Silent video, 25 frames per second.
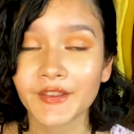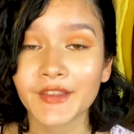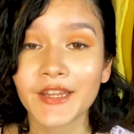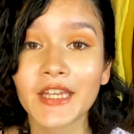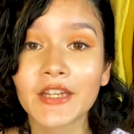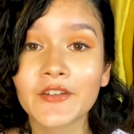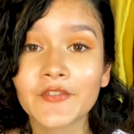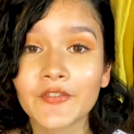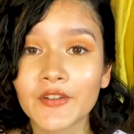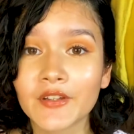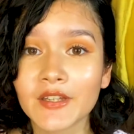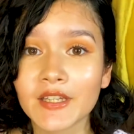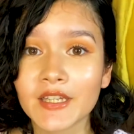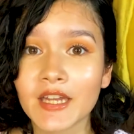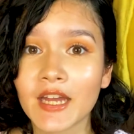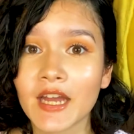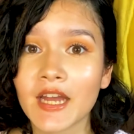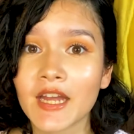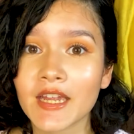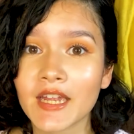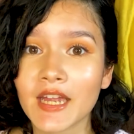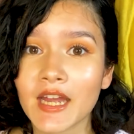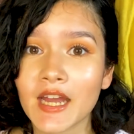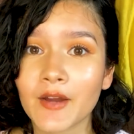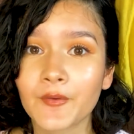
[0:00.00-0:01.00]
Thankfully,
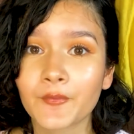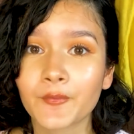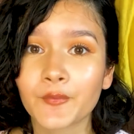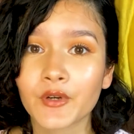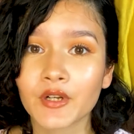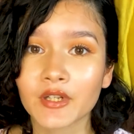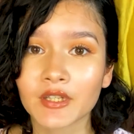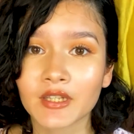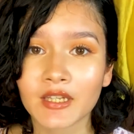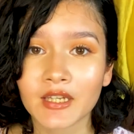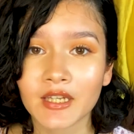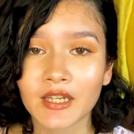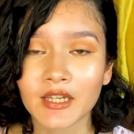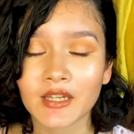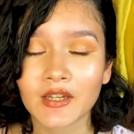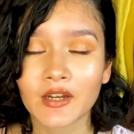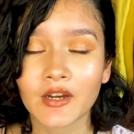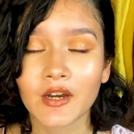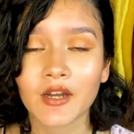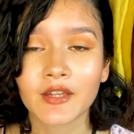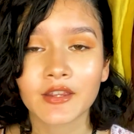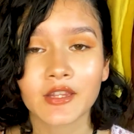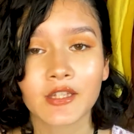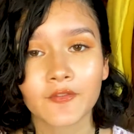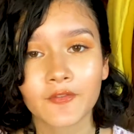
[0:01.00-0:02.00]
I am working
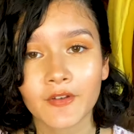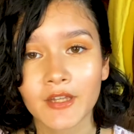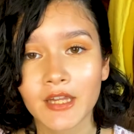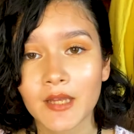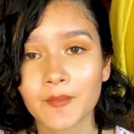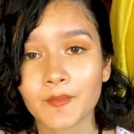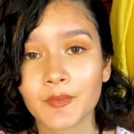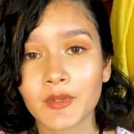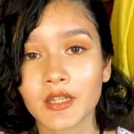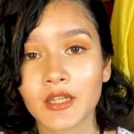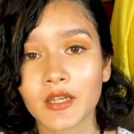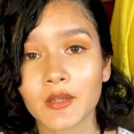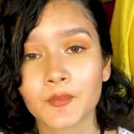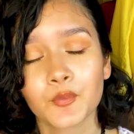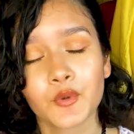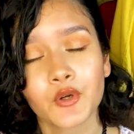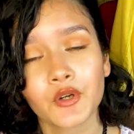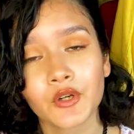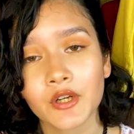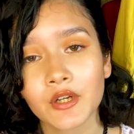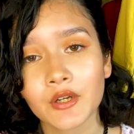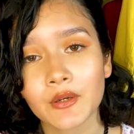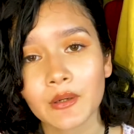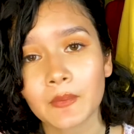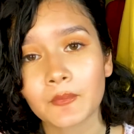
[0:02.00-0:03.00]
on developing a
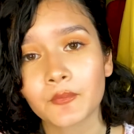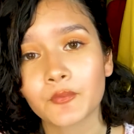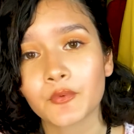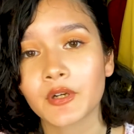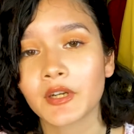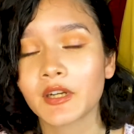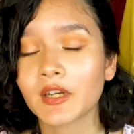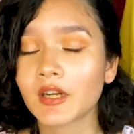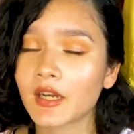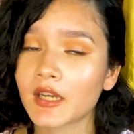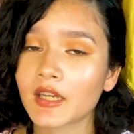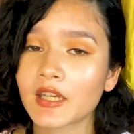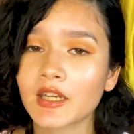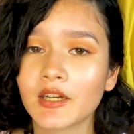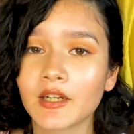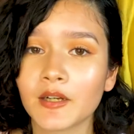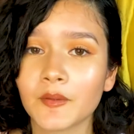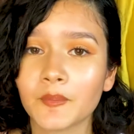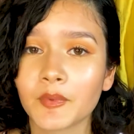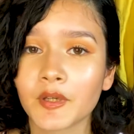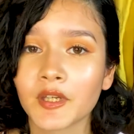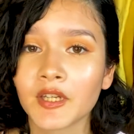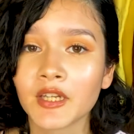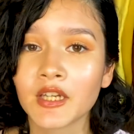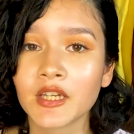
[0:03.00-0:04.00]
program where I
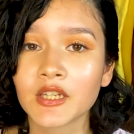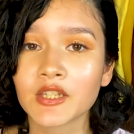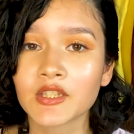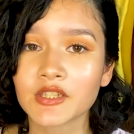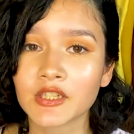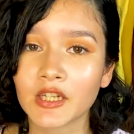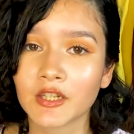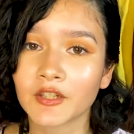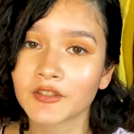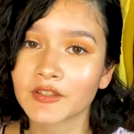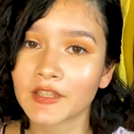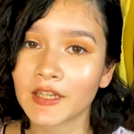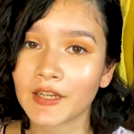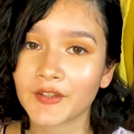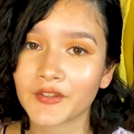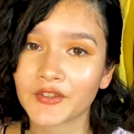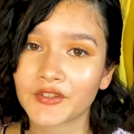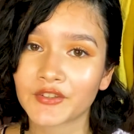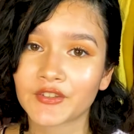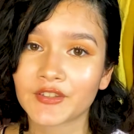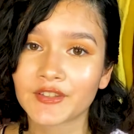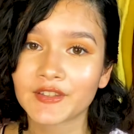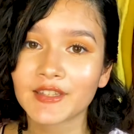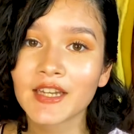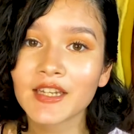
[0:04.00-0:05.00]
help young
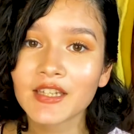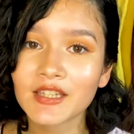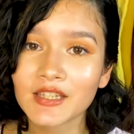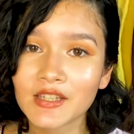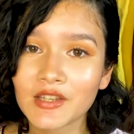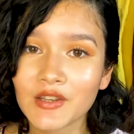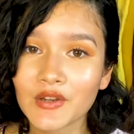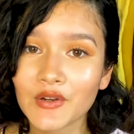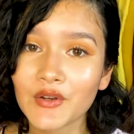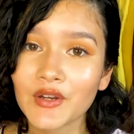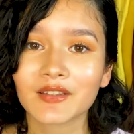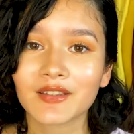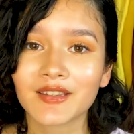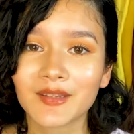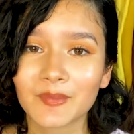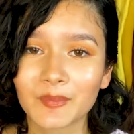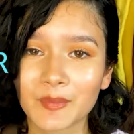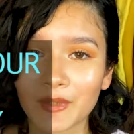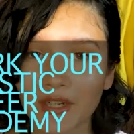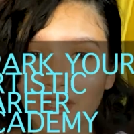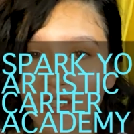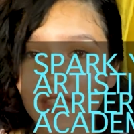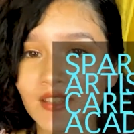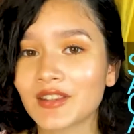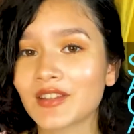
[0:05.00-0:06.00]
dancers like you
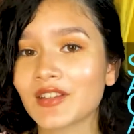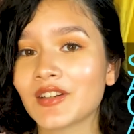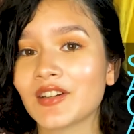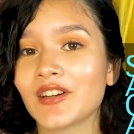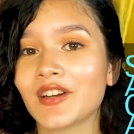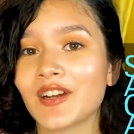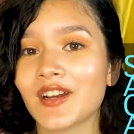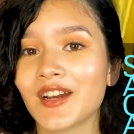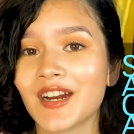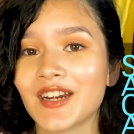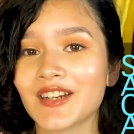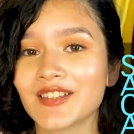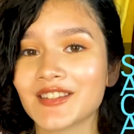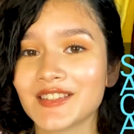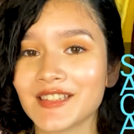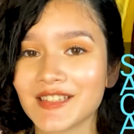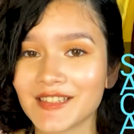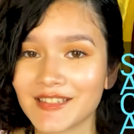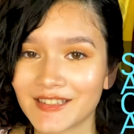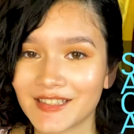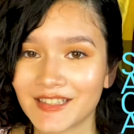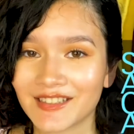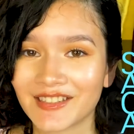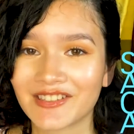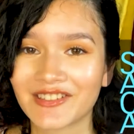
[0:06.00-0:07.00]
spark their
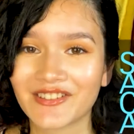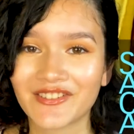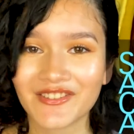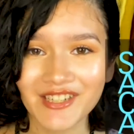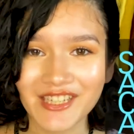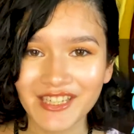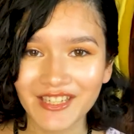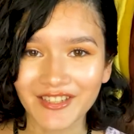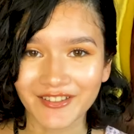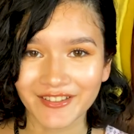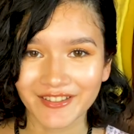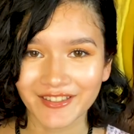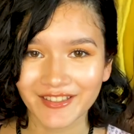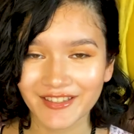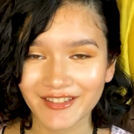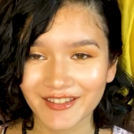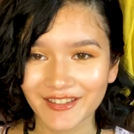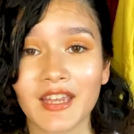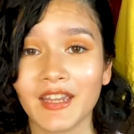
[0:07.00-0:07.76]
artistic careers.